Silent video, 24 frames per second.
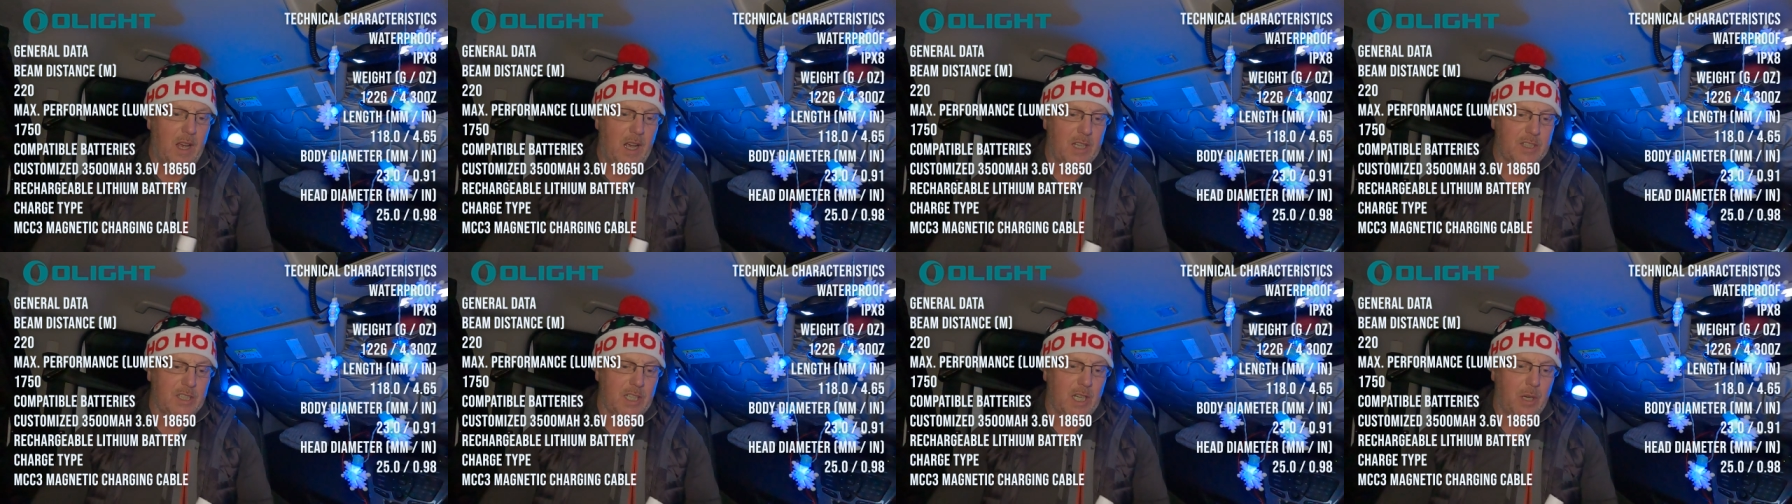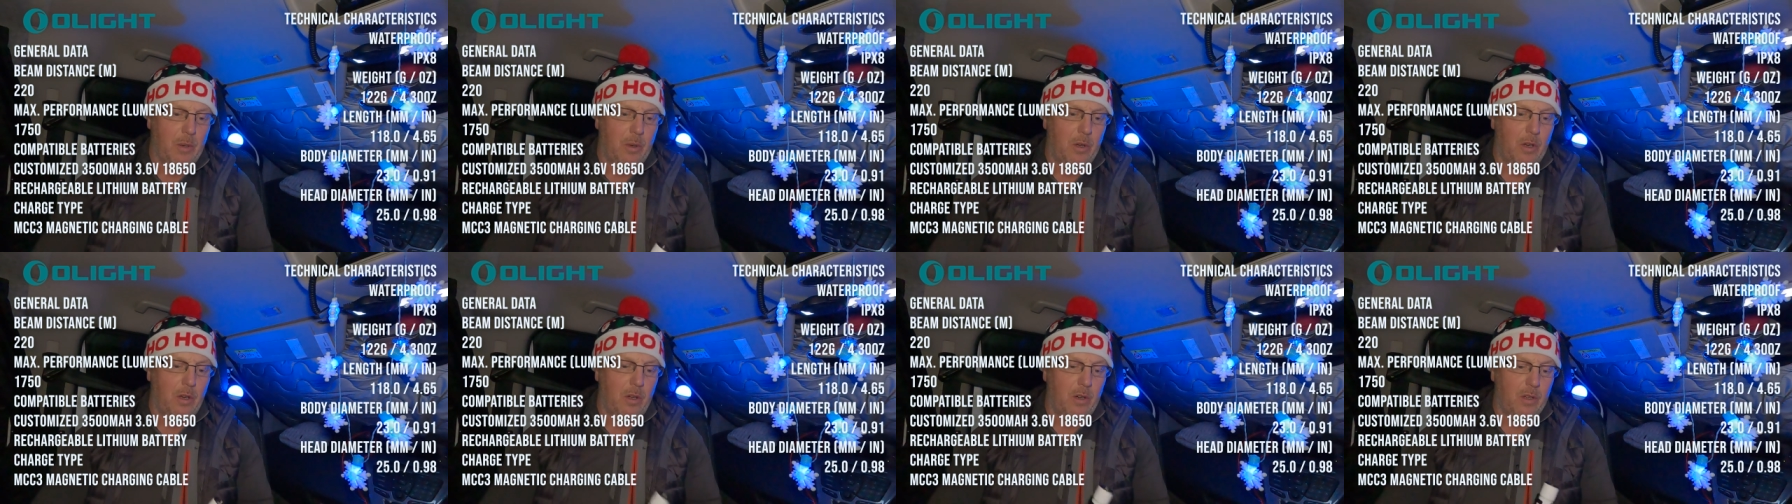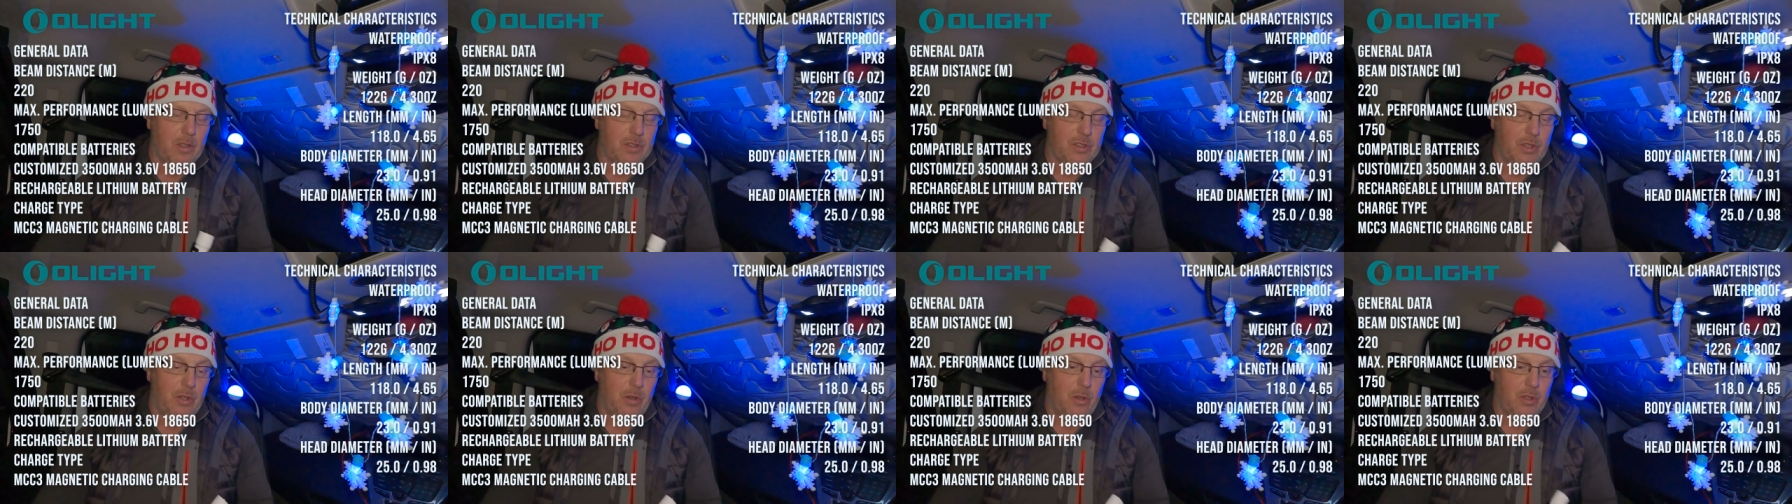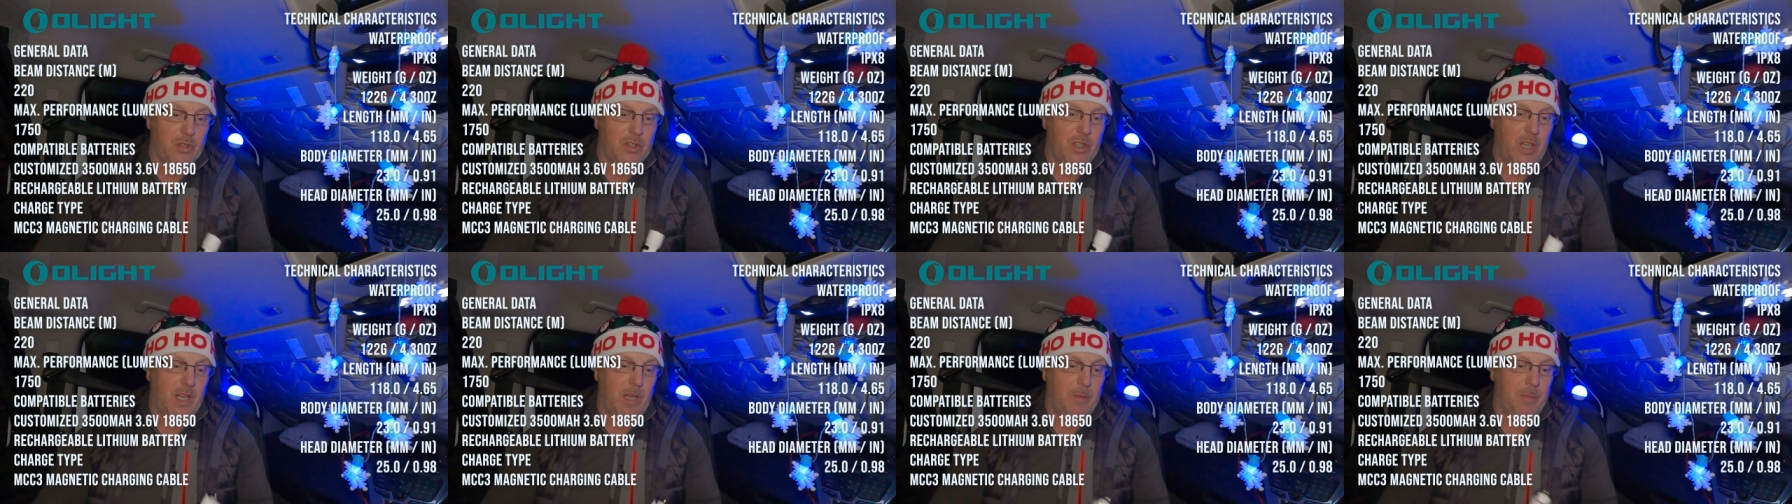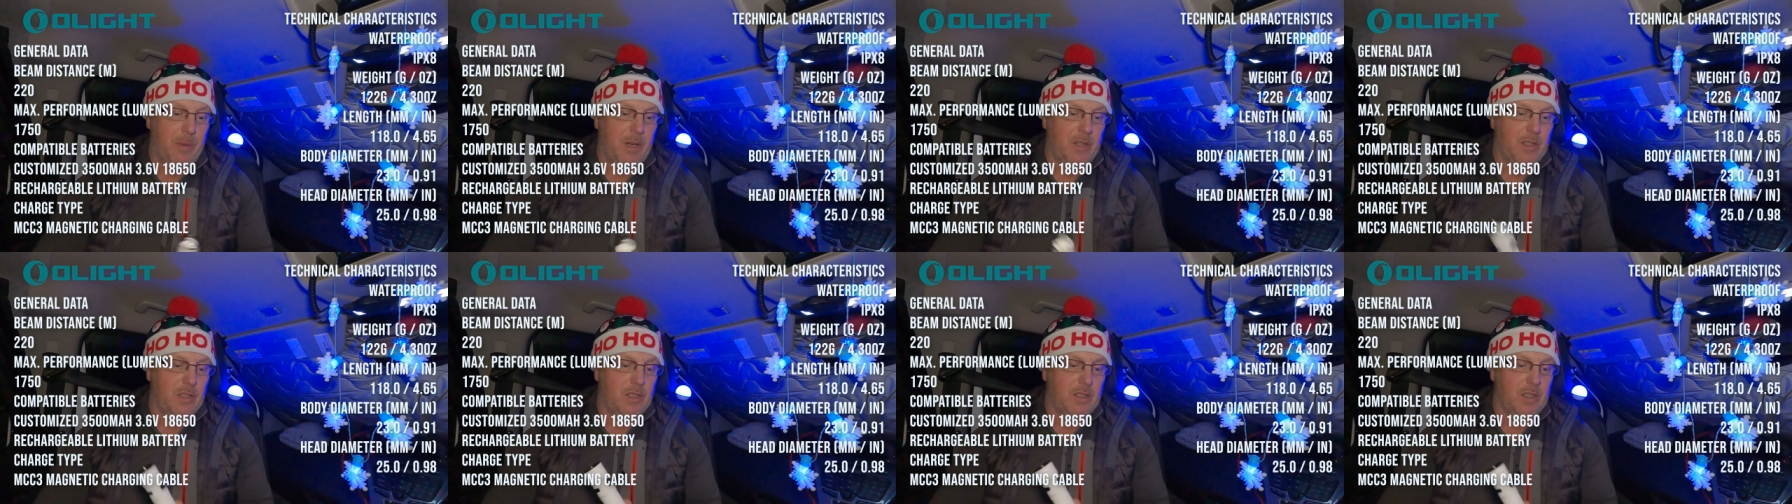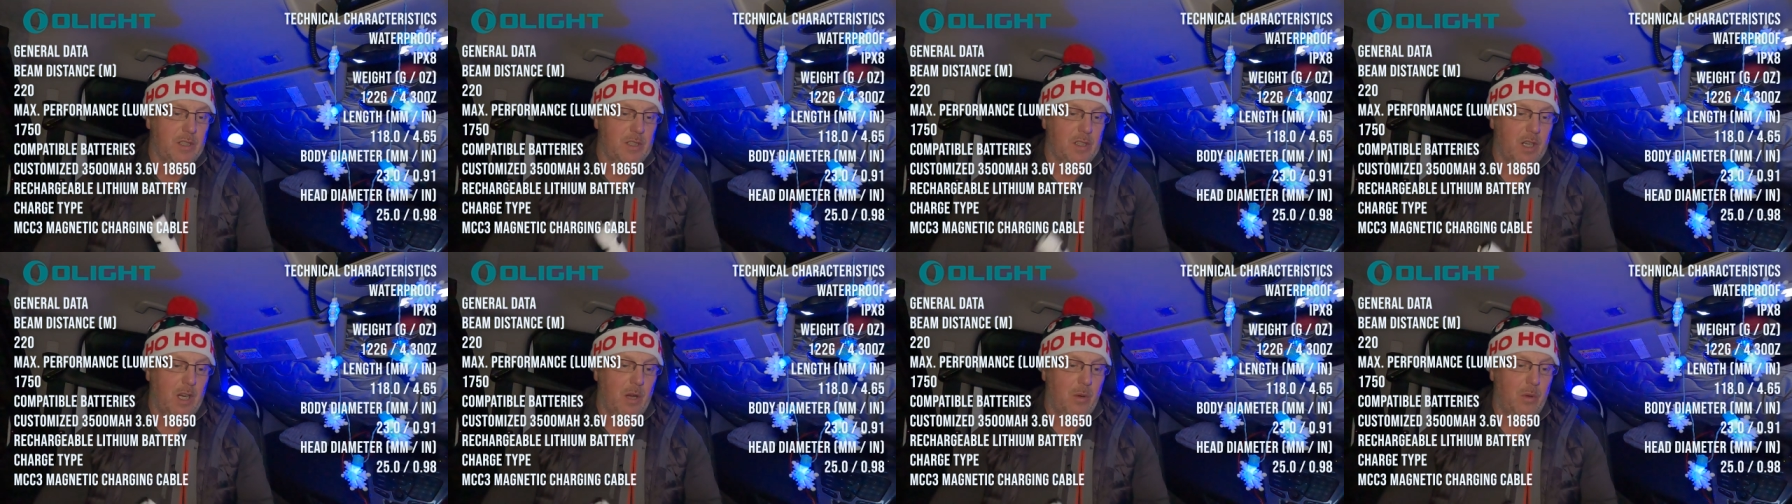as I go along, so you'll see the pictures
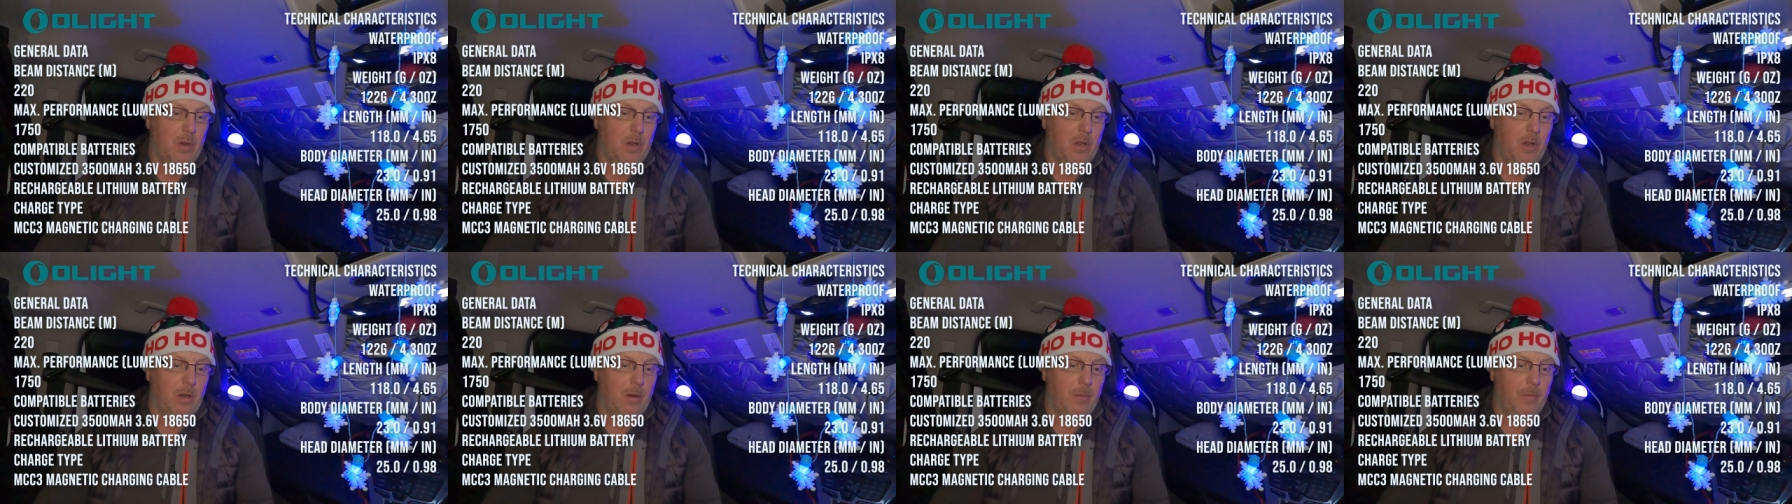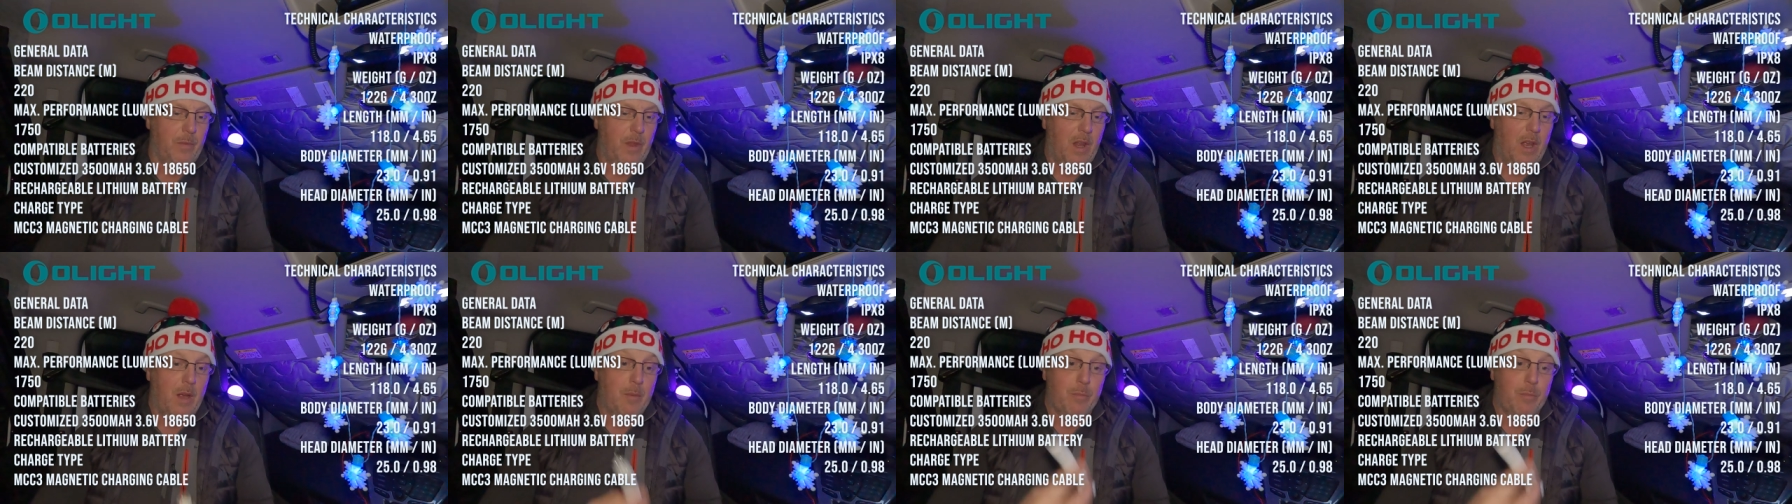as I go along.